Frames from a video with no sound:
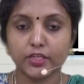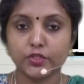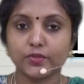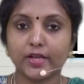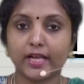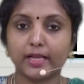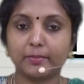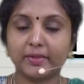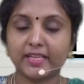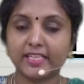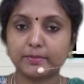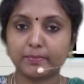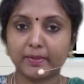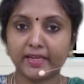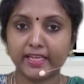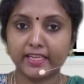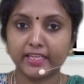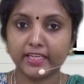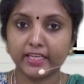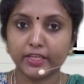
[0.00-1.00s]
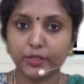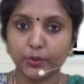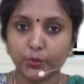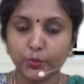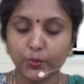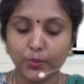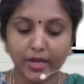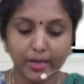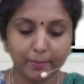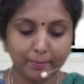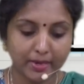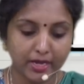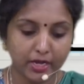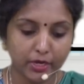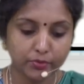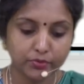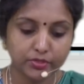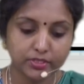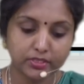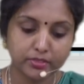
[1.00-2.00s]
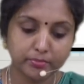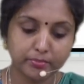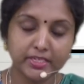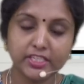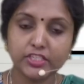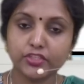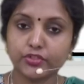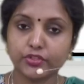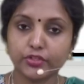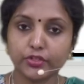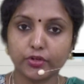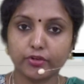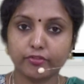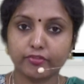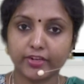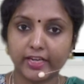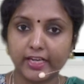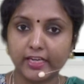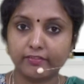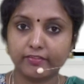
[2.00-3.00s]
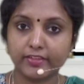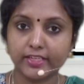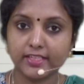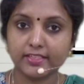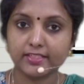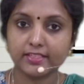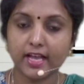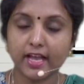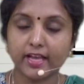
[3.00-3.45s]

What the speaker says: So I'll be explaining you about the Ministry of Railways,